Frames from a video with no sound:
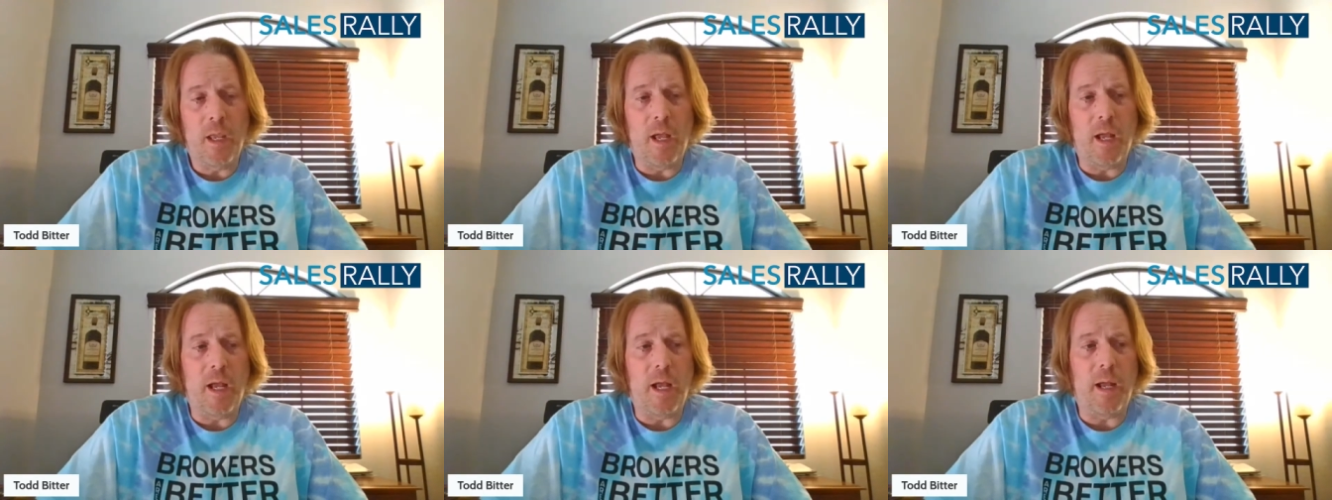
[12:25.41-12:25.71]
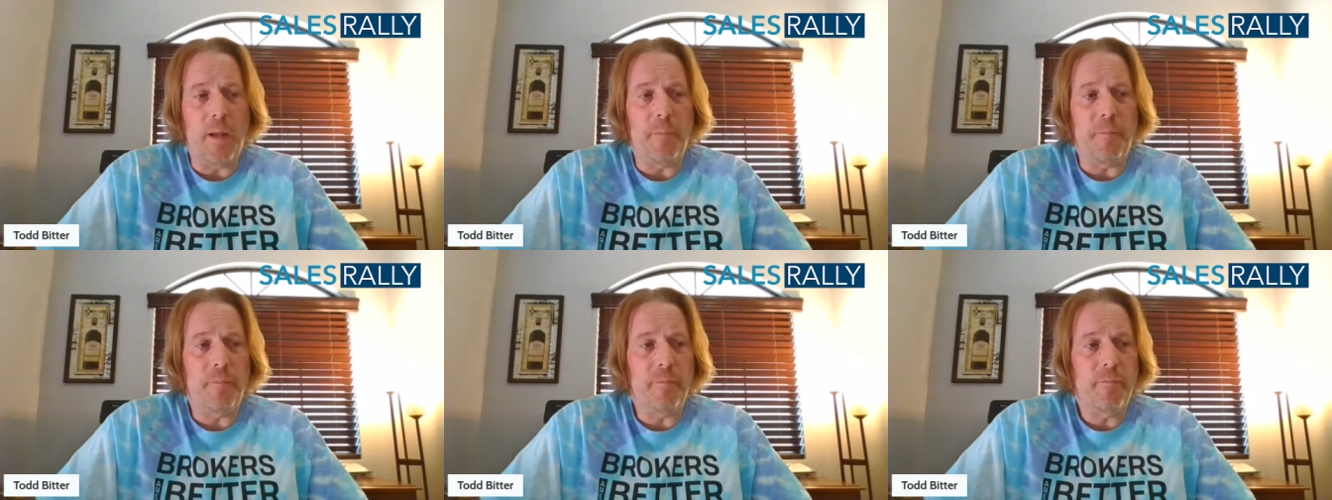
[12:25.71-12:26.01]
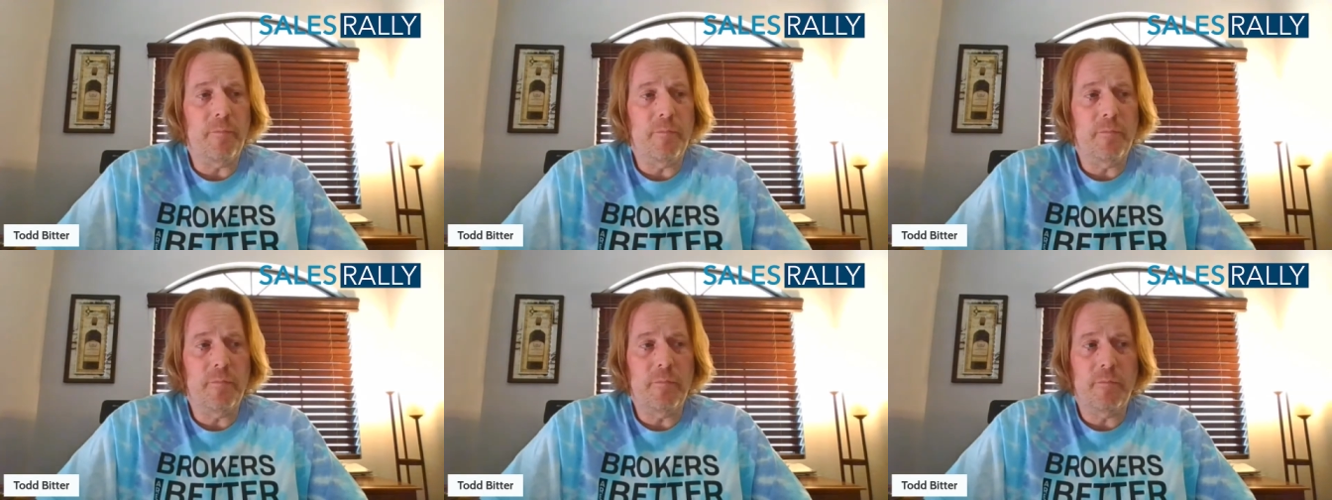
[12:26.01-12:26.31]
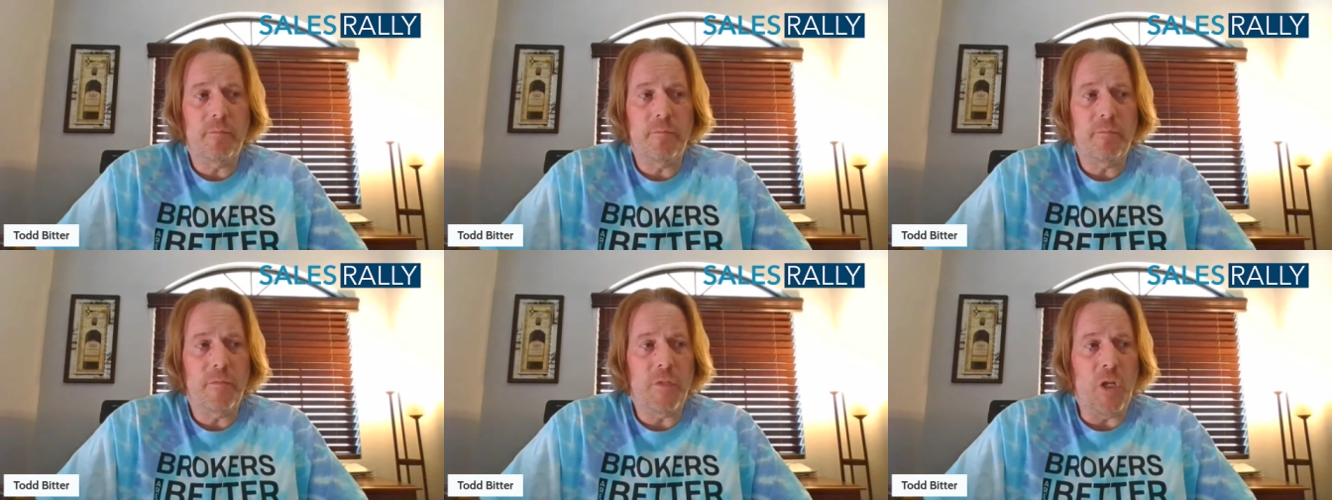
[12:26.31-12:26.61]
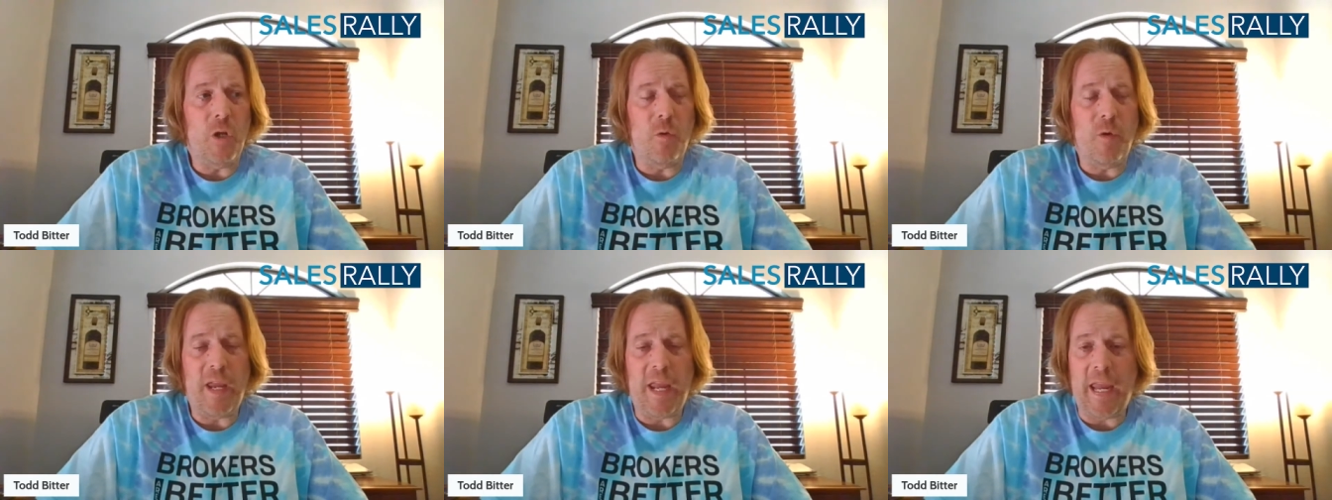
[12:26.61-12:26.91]
Um,
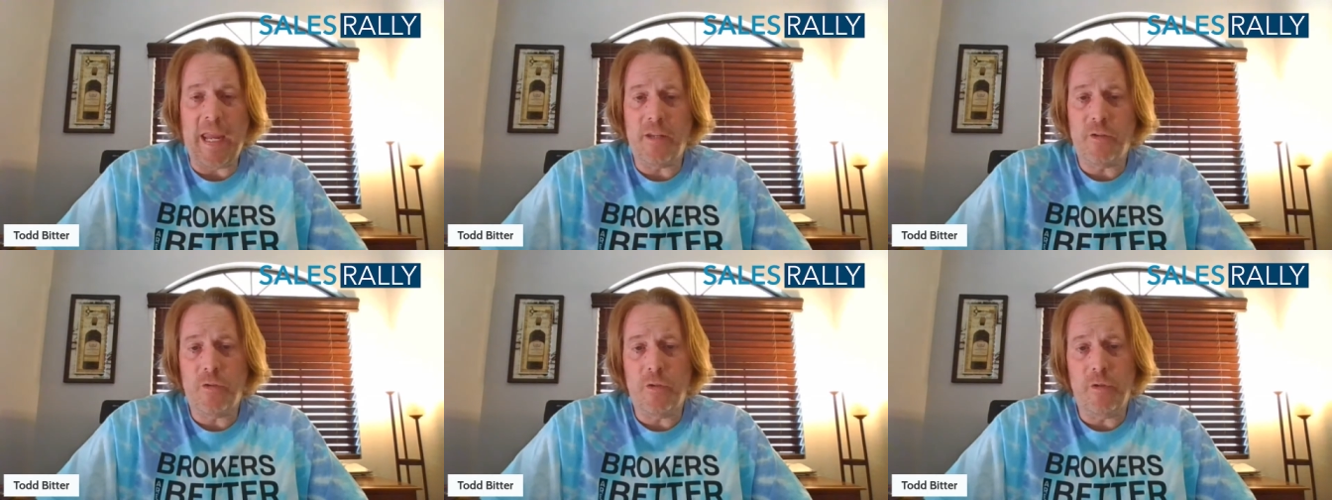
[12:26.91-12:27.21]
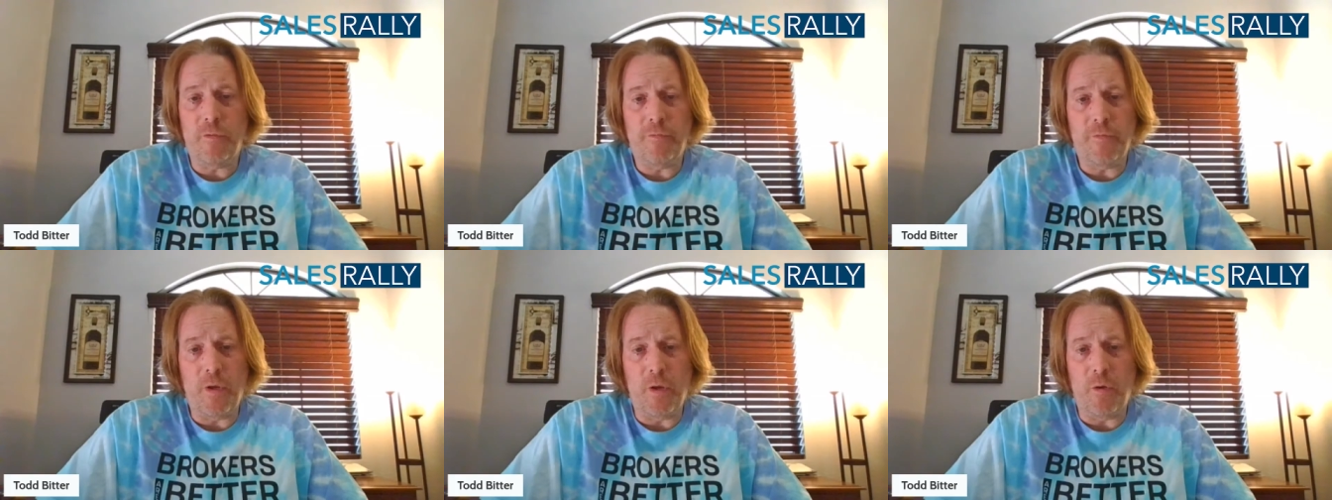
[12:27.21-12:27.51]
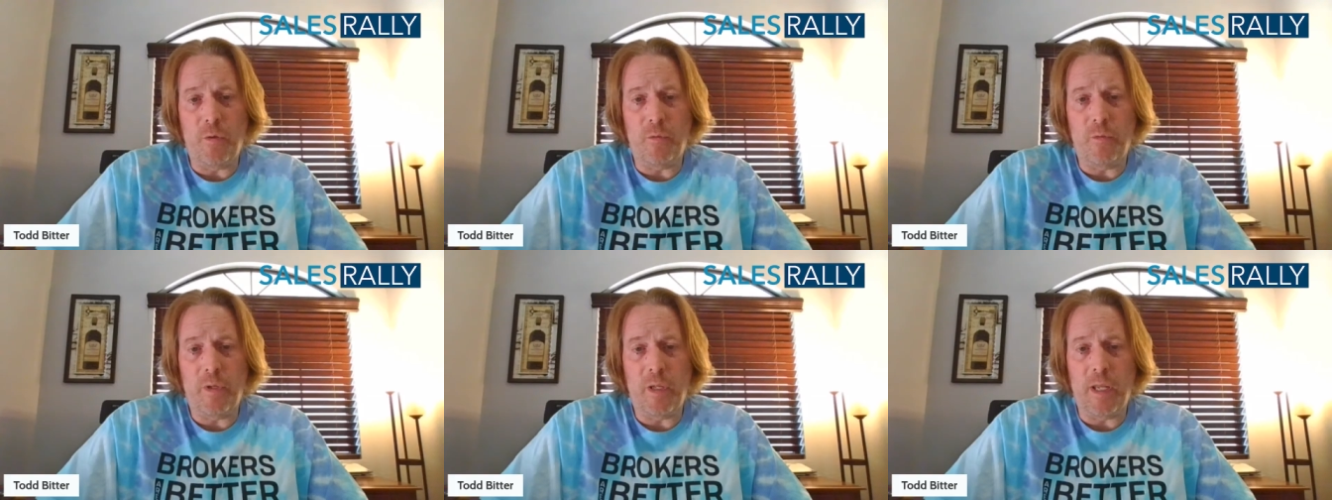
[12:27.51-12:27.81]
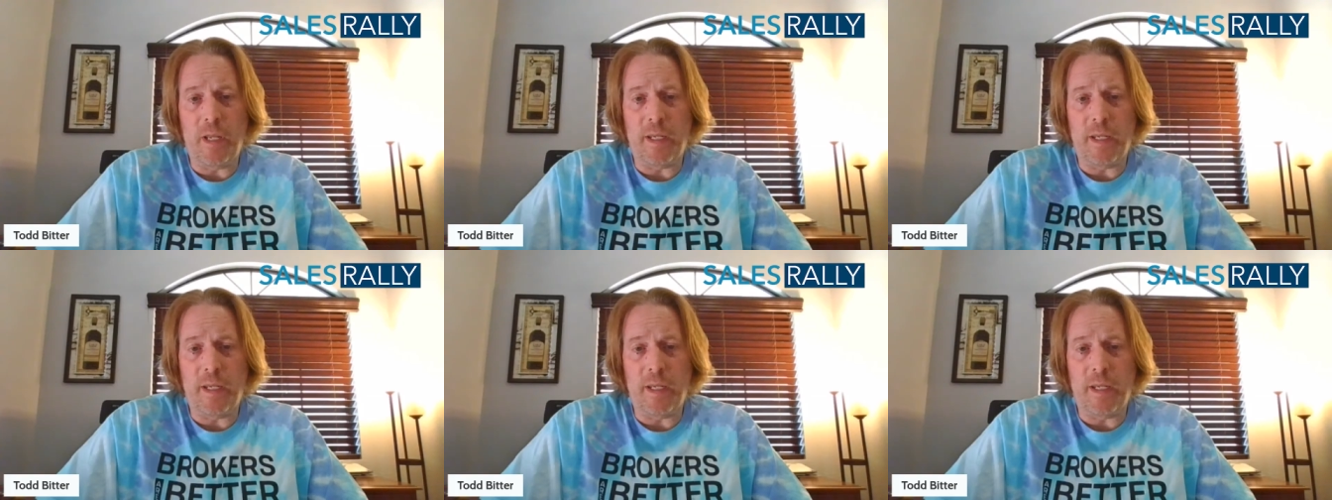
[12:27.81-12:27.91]
you know, answer your phone.